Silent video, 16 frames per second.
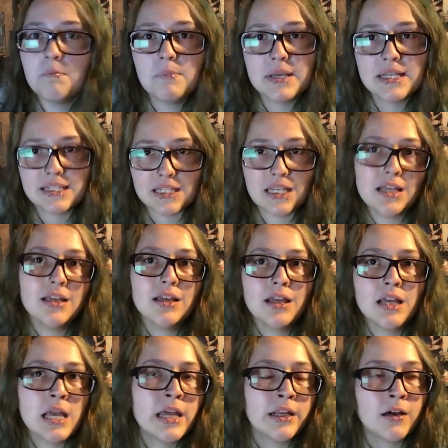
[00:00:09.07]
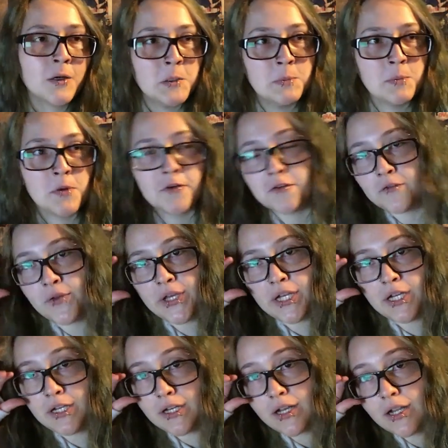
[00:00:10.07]
busy and
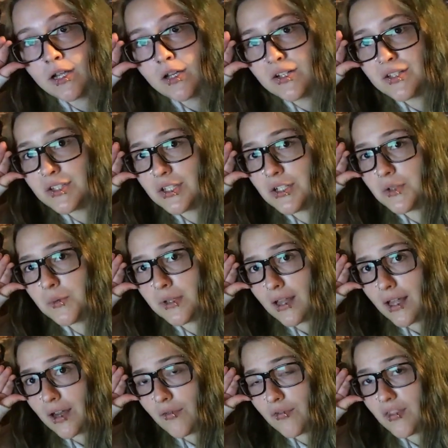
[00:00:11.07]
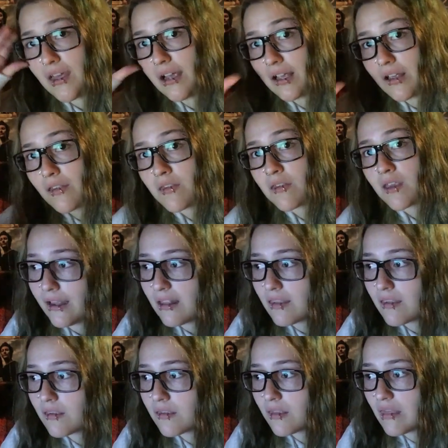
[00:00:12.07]
unmotivated to do a lot of things.
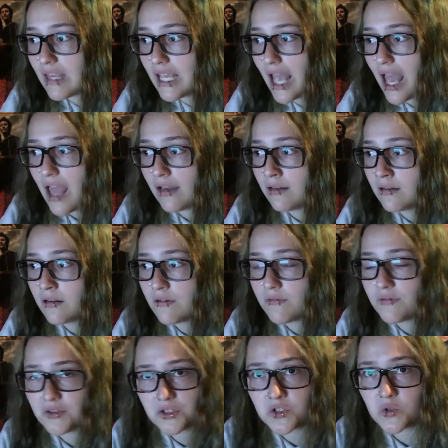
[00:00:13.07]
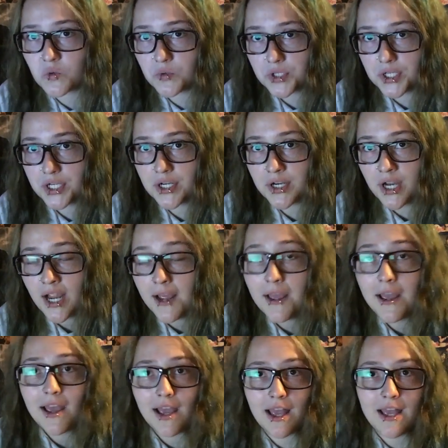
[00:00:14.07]
It's the end of the school year
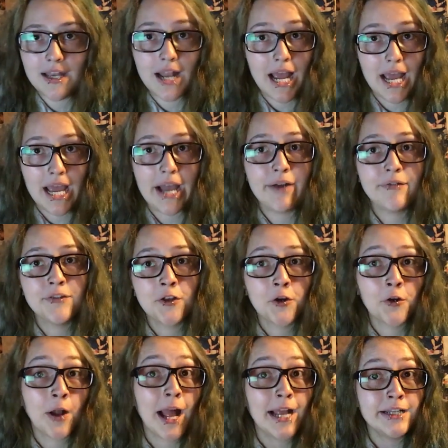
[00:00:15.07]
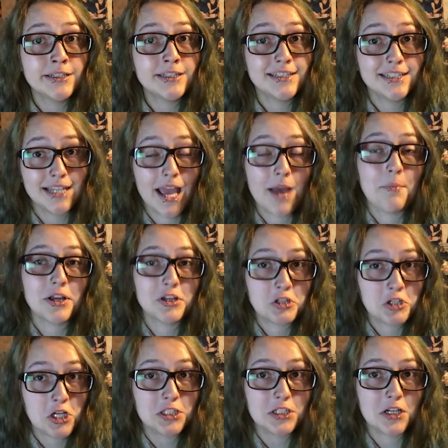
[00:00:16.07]
and I have to grind to get my
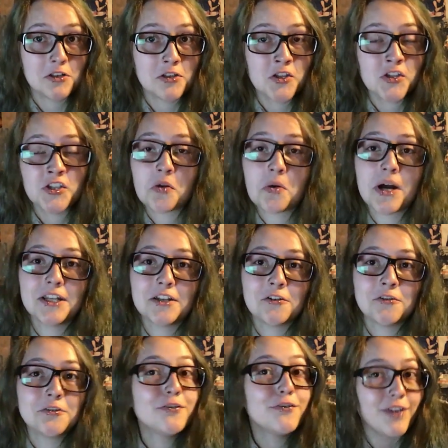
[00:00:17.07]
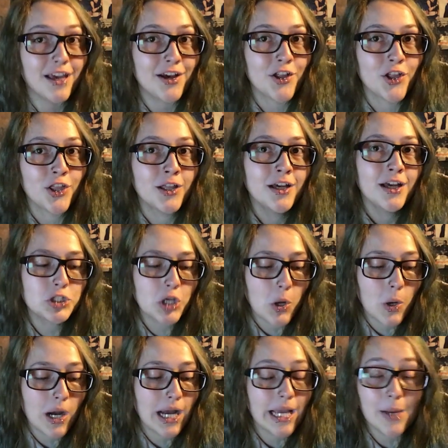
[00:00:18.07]
shit done so I don't fail.
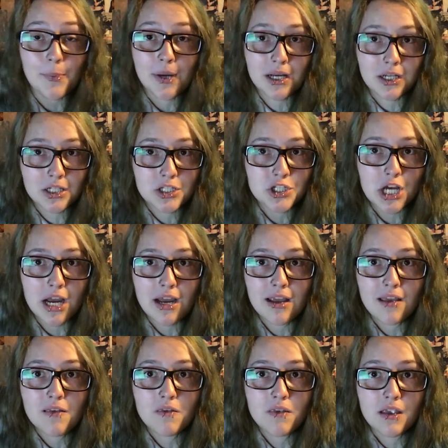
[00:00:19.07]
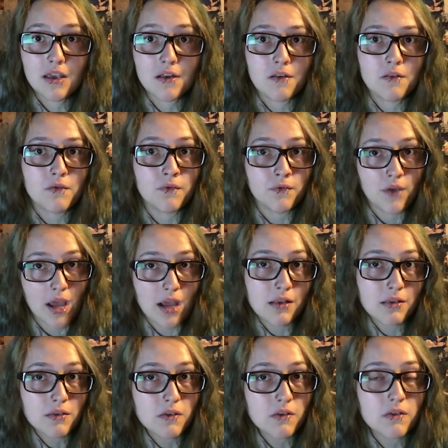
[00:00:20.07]
So I apologize in
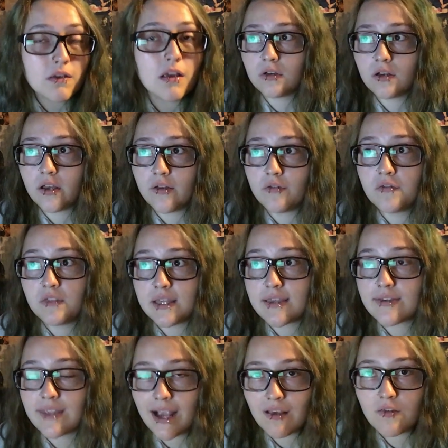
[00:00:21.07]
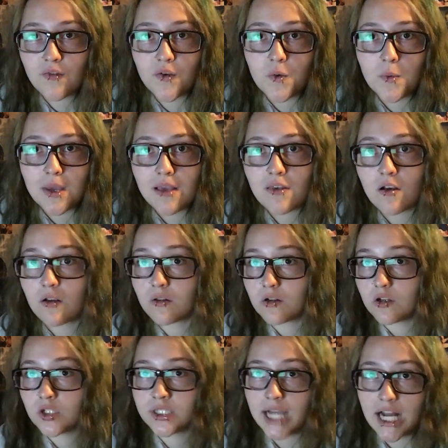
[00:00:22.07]
advance if these next few weeks are a
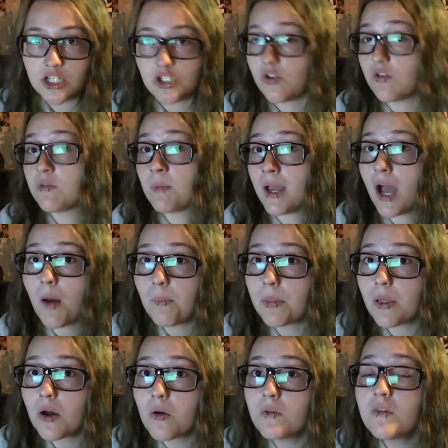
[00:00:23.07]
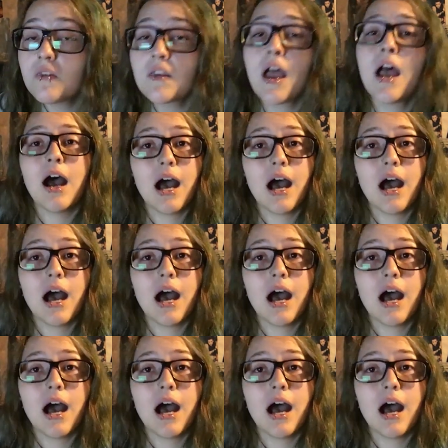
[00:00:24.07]
little dodgy with my uploads.